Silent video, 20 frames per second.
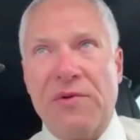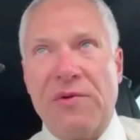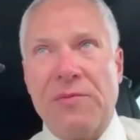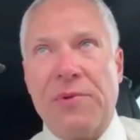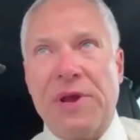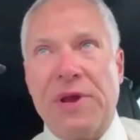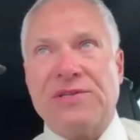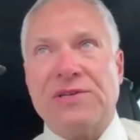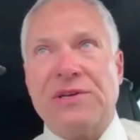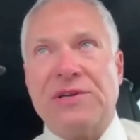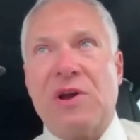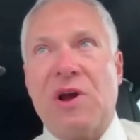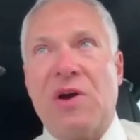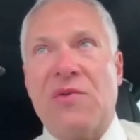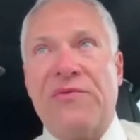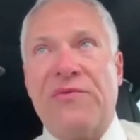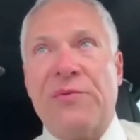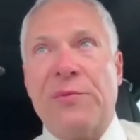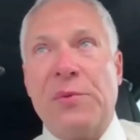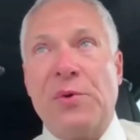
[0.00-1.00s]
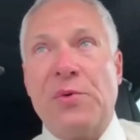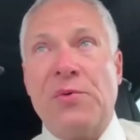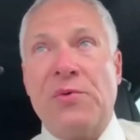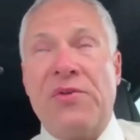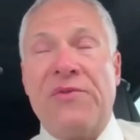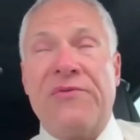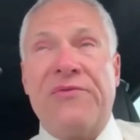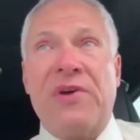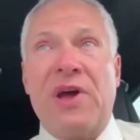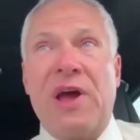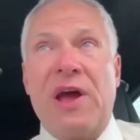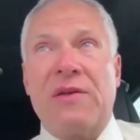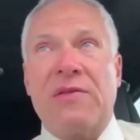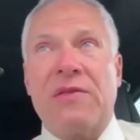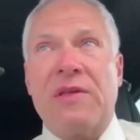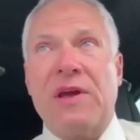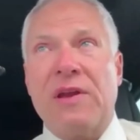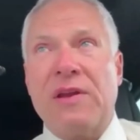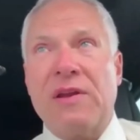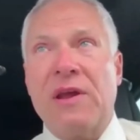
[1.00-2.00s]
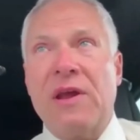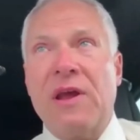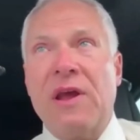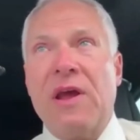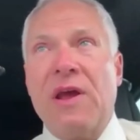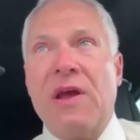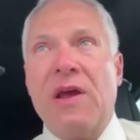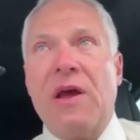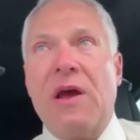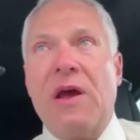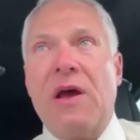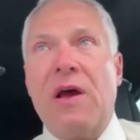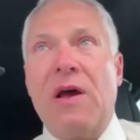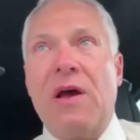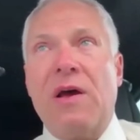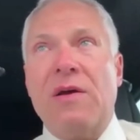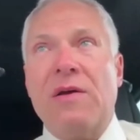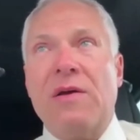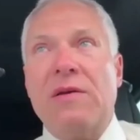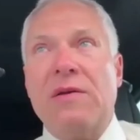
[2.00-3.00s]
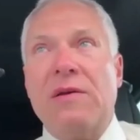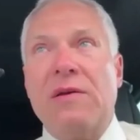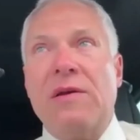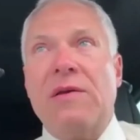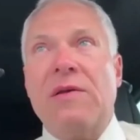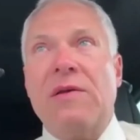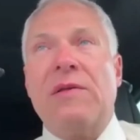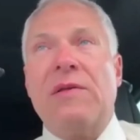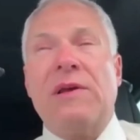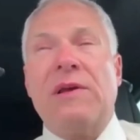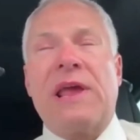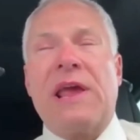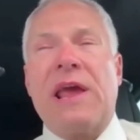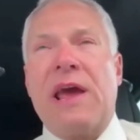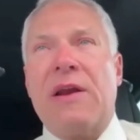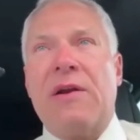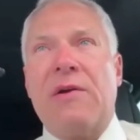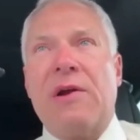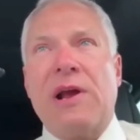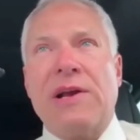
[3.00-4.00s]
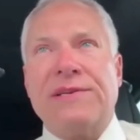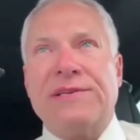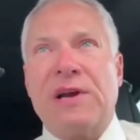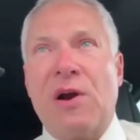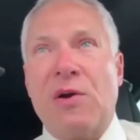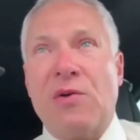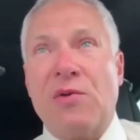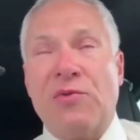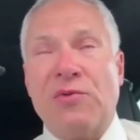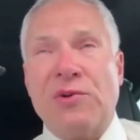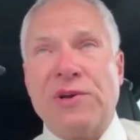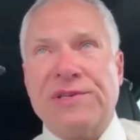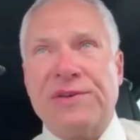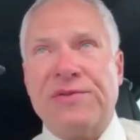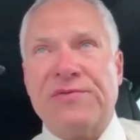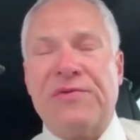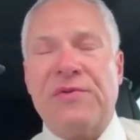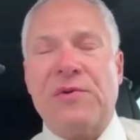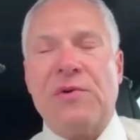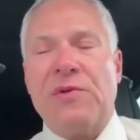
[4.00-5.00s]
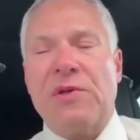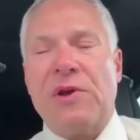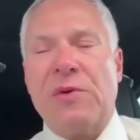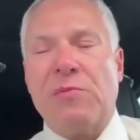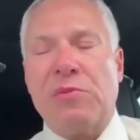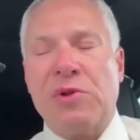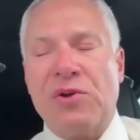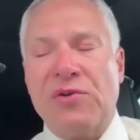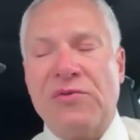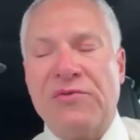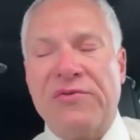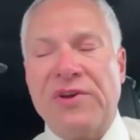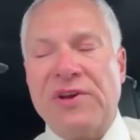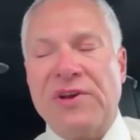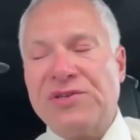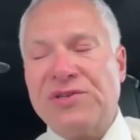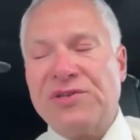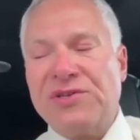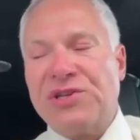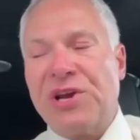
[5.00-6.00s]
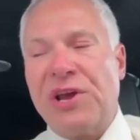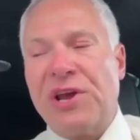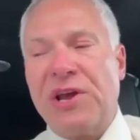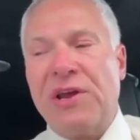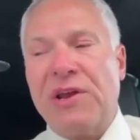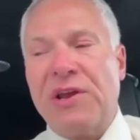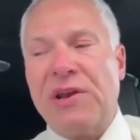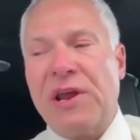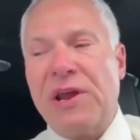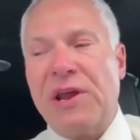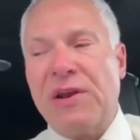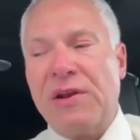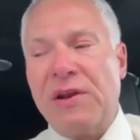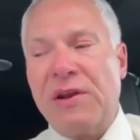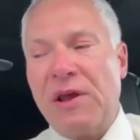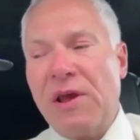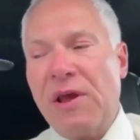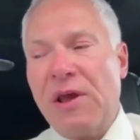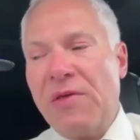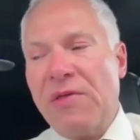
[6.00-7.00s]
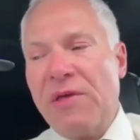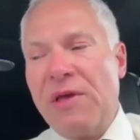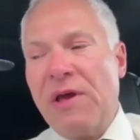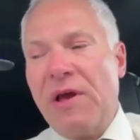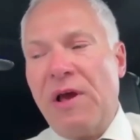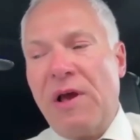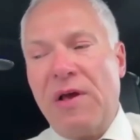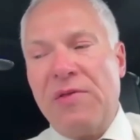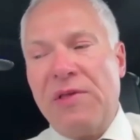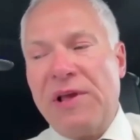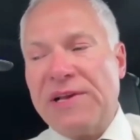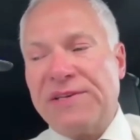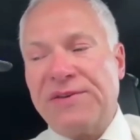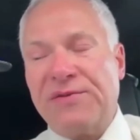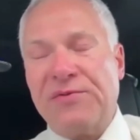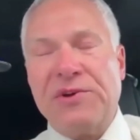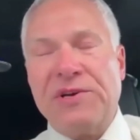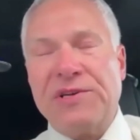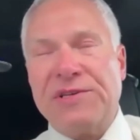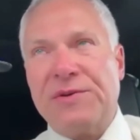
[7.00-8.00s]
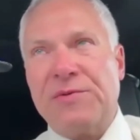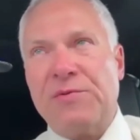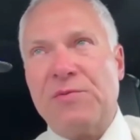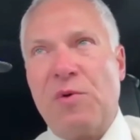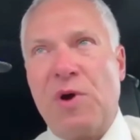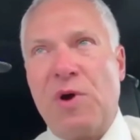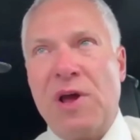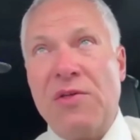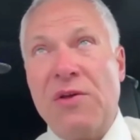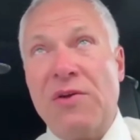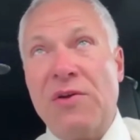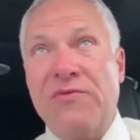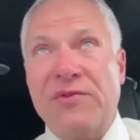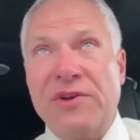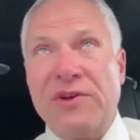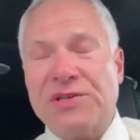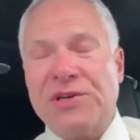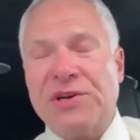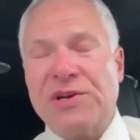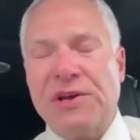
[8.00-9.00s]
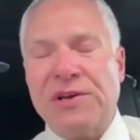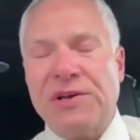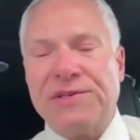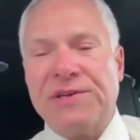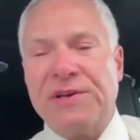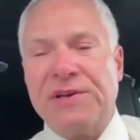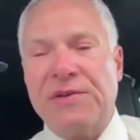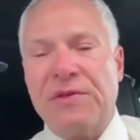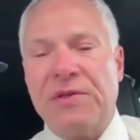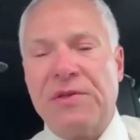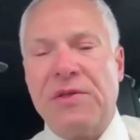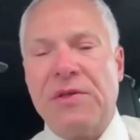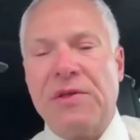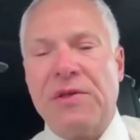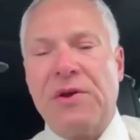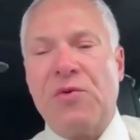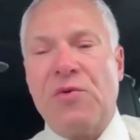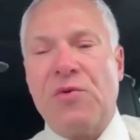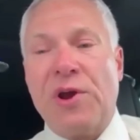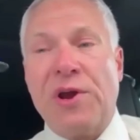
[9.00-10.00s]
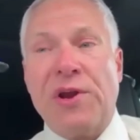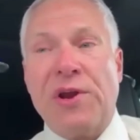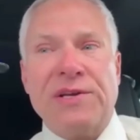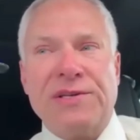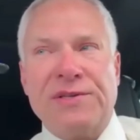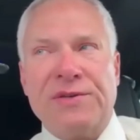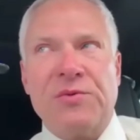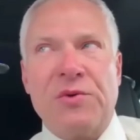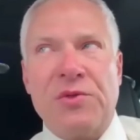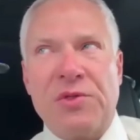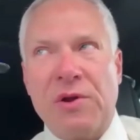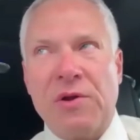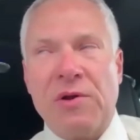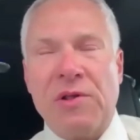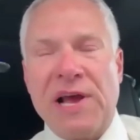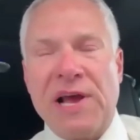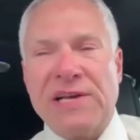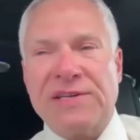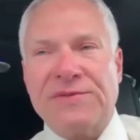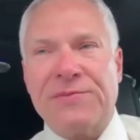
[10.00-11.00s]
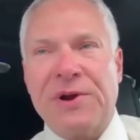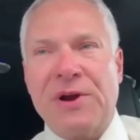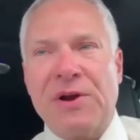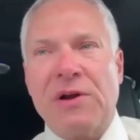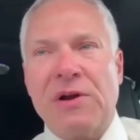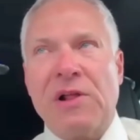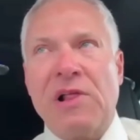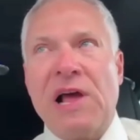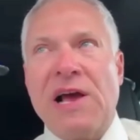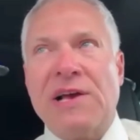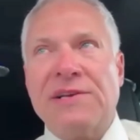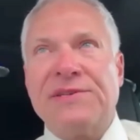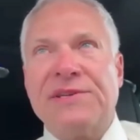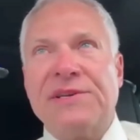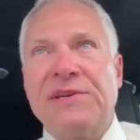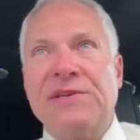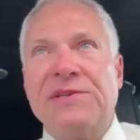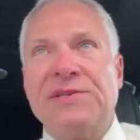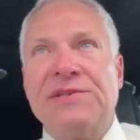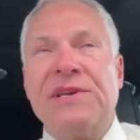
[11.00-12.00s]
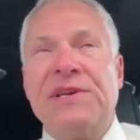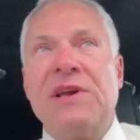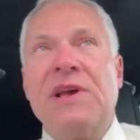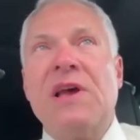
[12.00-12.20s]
patient comfortable with the fact that the cataracts are the reason for their blurred vision, and that's the reason why their vision isn't the greatest with their last pair of glasses.